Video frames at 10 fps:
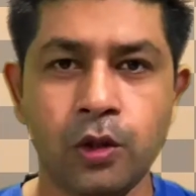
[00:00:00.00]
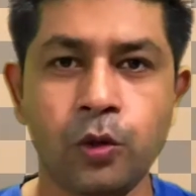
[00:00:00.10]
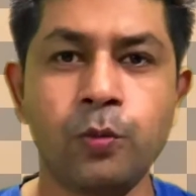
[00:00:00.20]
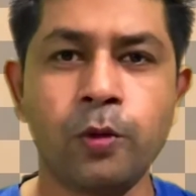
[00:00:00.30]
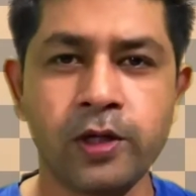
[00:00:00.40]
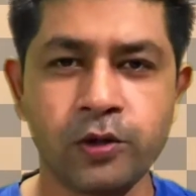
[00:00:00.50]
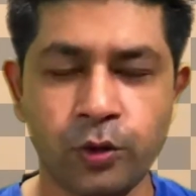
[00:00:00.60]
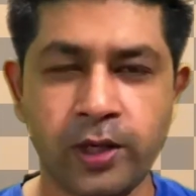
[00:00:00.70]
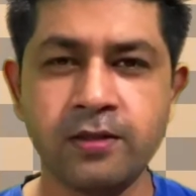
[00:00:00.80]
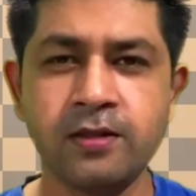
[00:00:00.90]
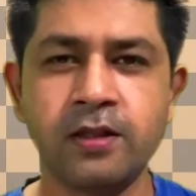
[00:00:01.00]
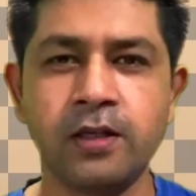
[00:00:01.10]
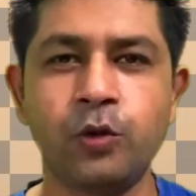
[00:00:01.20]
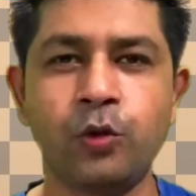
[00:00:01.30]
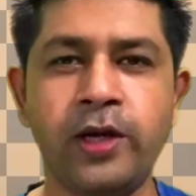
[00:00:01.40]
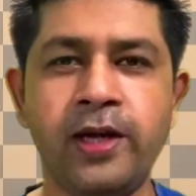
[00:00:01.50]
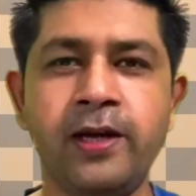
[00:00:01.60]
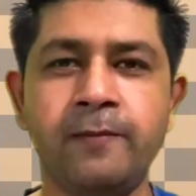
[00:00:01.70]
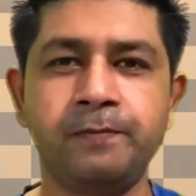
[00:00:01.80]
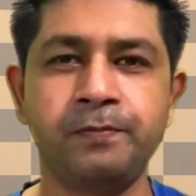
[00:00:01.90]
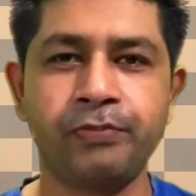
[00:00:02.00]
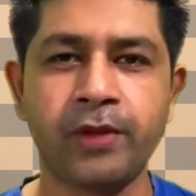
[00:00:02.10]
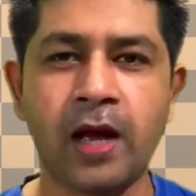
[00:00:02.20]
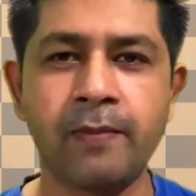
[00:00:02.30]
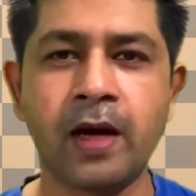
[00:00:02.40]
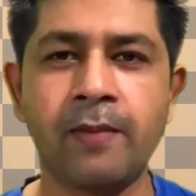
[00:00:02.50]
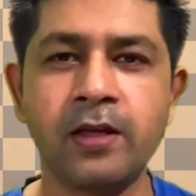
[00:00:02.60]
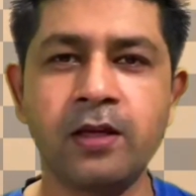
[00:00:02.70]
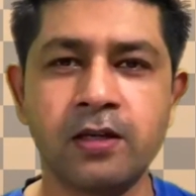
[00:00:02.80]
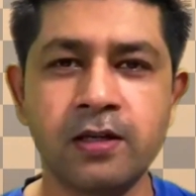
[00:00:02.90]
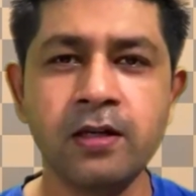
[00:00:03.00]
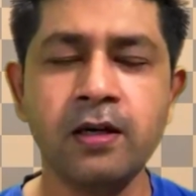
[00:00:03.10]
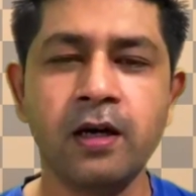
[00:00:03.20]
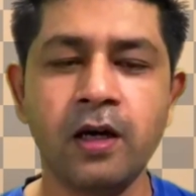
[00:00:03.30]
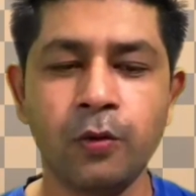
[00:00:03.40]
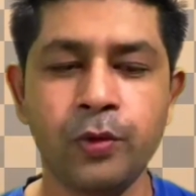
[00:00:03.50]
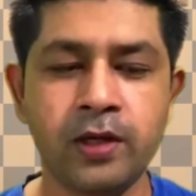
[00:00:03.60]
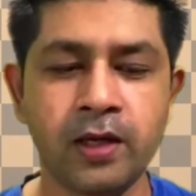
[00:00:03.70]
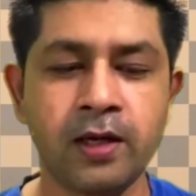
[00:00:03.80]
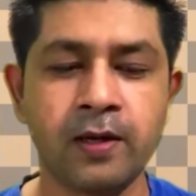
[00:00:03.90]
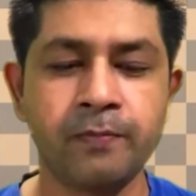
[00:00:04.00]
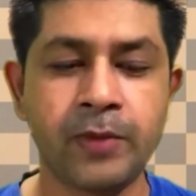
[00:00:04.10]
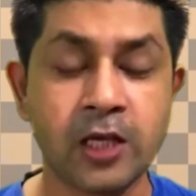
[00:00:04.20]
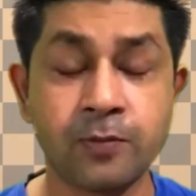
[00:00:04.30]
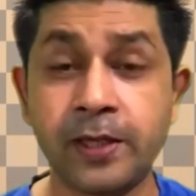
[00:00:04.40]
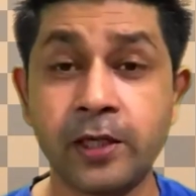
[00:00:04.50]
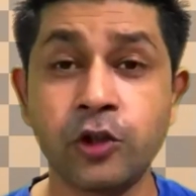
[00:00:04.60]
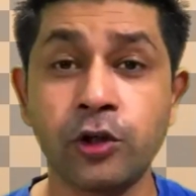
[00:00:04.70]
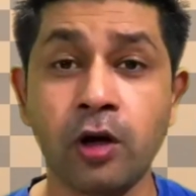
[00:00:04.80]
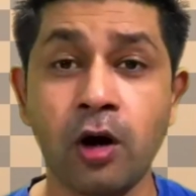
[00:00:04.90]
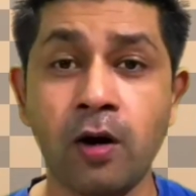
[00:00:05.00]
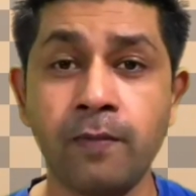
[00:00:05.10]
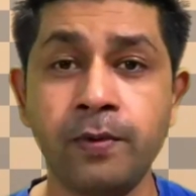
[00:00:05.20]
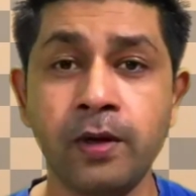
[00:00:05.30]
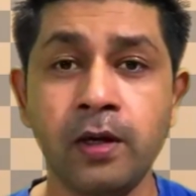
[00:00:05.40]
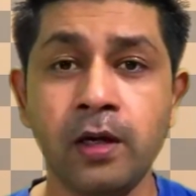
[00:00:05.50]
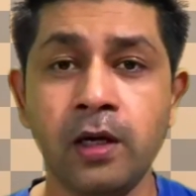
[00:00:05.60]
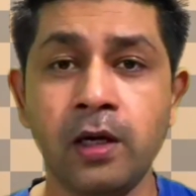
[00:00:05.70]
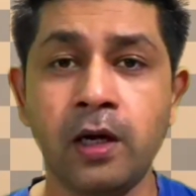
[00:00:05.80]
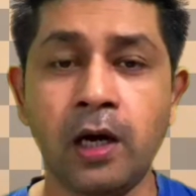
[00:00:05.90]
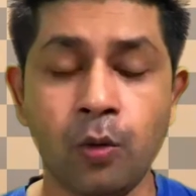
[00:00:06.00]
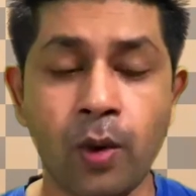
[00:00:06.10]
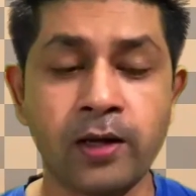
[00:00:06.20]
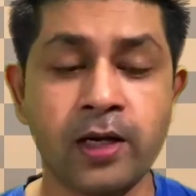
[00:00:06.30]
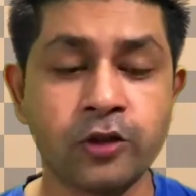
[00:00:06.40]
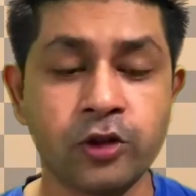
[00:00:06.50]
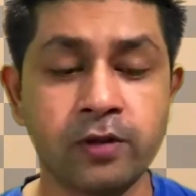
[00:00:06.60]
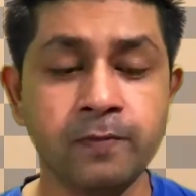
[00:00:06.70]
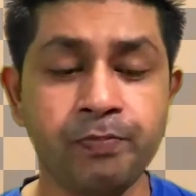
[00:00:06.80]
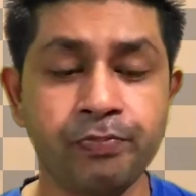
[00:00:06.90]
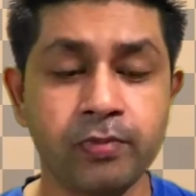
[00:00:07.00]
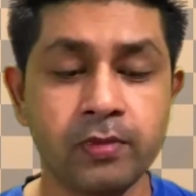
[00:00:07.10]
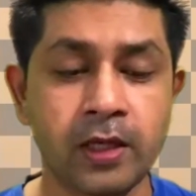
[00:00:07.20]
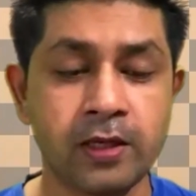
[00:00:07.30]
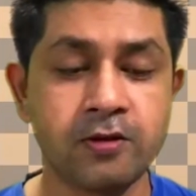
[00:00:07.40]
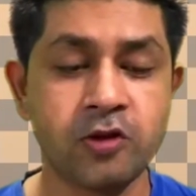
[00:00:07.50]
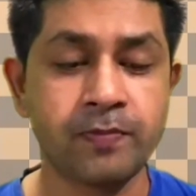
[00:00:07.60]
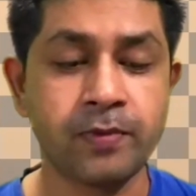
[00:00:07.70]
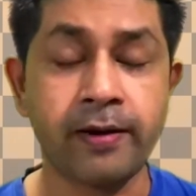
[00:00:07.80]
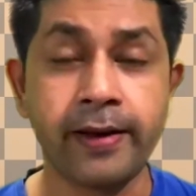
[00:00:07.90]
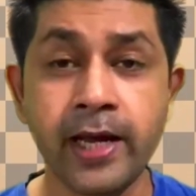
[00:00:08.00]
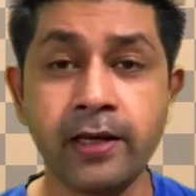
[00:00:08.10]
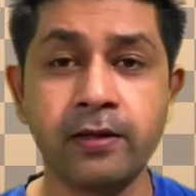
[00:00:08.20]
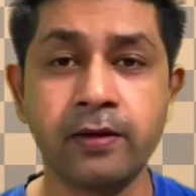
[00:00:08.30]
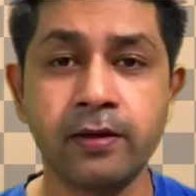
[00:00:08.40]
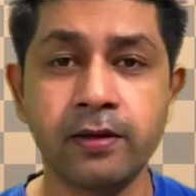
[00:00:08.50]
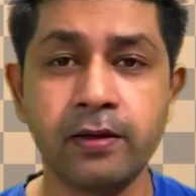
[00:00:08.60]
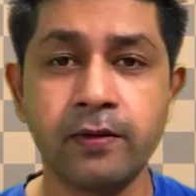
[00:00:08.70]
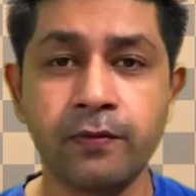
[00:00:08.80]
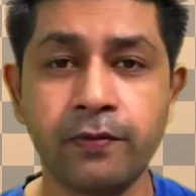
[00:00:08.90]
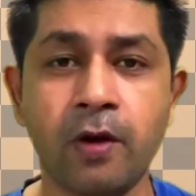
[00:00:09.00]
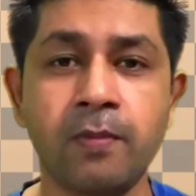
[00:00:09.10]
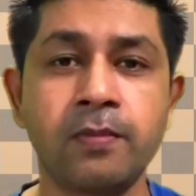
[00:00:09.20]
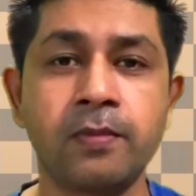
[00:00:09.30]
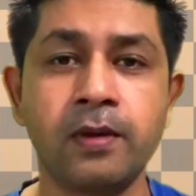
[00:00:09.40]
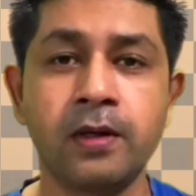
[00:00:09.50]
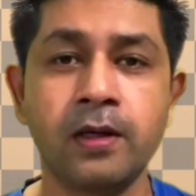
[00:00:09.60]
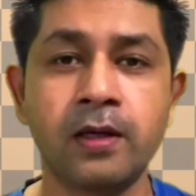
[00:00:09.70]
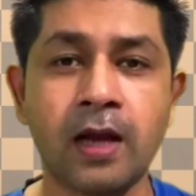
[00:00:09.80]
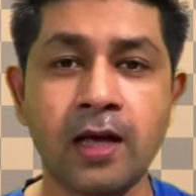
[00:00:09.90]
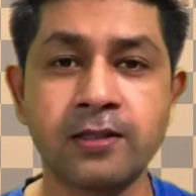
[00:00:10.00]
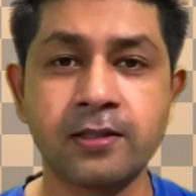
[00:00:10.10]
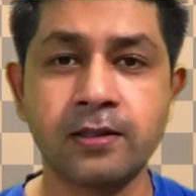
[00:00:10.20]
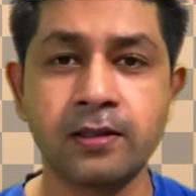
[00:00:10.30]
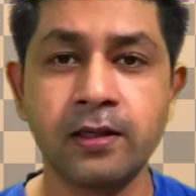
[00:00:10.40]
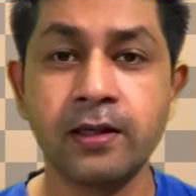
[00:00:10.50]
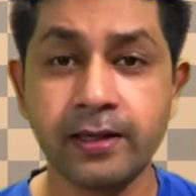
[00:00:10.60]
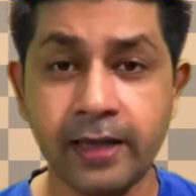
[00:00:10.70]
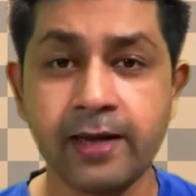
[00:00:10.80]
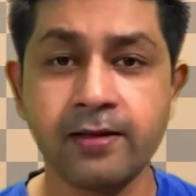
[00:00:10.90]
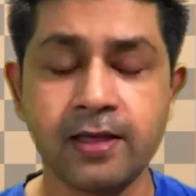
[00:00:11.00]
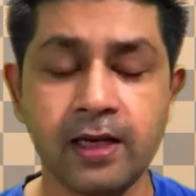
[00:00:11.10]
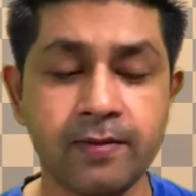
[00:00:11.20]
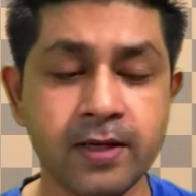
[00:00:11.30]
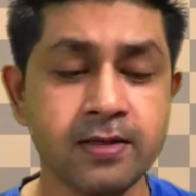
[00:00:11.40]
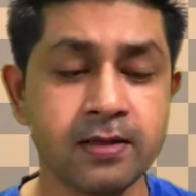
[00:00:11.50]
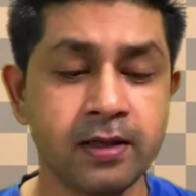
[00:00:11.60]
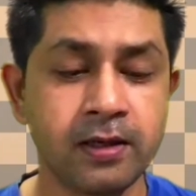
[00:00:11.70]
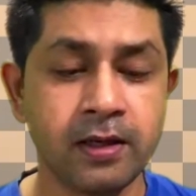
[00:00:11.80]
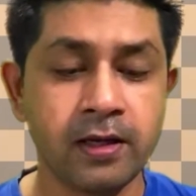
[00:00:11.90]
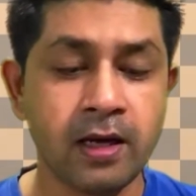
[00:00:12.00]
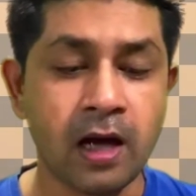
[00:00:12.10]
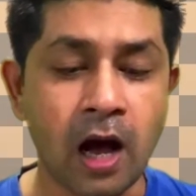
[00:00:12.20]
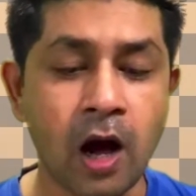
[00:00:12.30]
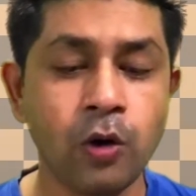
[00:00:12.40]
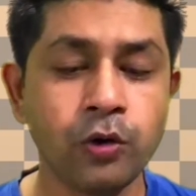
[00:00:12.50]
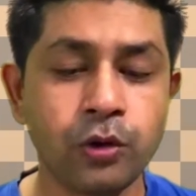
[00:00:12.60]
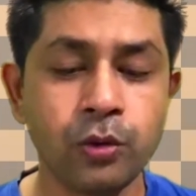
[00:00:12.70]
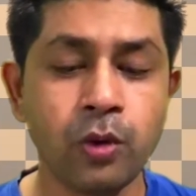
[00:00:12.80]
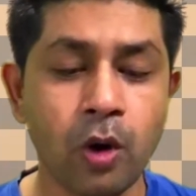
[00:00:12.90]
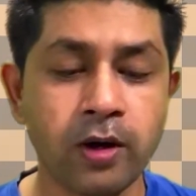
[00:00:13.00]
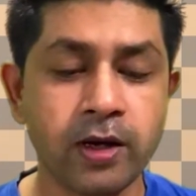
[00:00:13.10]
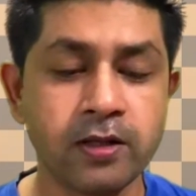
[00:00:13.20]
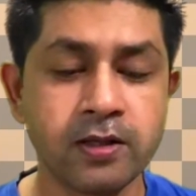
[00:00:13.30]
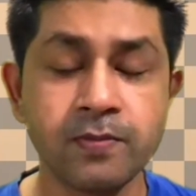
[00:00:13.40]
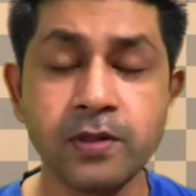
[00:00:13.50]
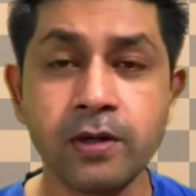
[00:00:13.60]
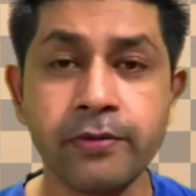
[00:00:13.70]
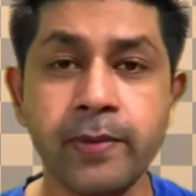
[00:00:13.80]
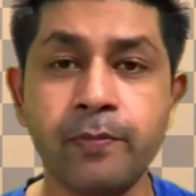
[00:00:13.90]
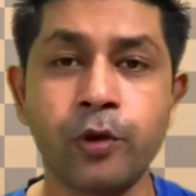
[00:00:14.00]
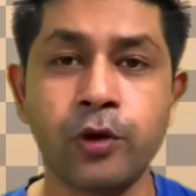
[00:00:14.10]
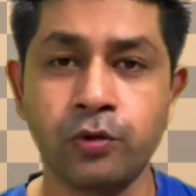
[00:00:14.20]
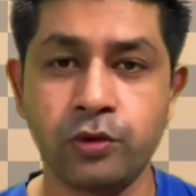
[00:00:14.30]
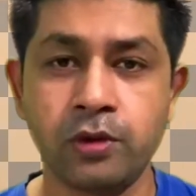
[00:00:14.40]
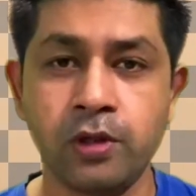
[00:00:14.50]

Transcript: morning, students. Today I am coming here with the explanation of one lesson, that is chapter 8 from class 10 syllabus. How do organisms reproduce?